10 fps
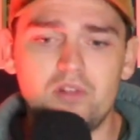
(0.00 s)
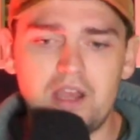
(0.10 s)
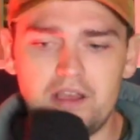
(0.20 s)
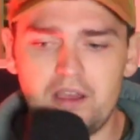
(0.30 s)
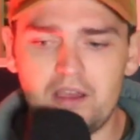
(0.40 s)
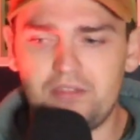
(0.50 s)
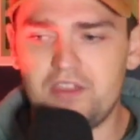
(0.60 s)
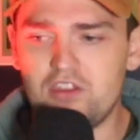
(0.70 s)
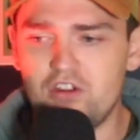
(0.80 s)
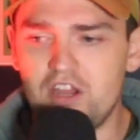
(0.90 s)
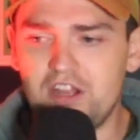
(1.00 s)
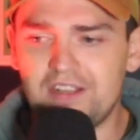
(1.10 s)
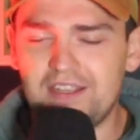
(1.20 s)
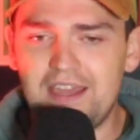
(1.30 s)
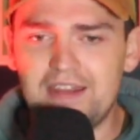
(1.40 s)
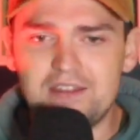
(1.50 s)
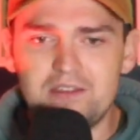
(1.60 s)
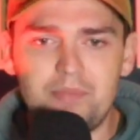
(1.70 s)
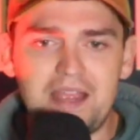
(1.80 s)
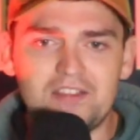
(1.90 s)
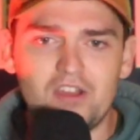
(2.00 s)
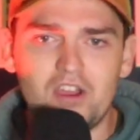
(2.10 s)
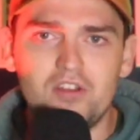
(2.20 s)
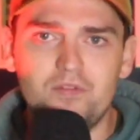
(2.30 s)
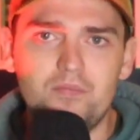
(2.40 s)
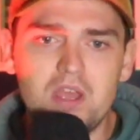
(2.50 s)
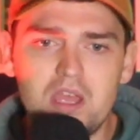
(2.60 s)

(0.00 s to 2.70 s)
I, I think you're not getting the best out of him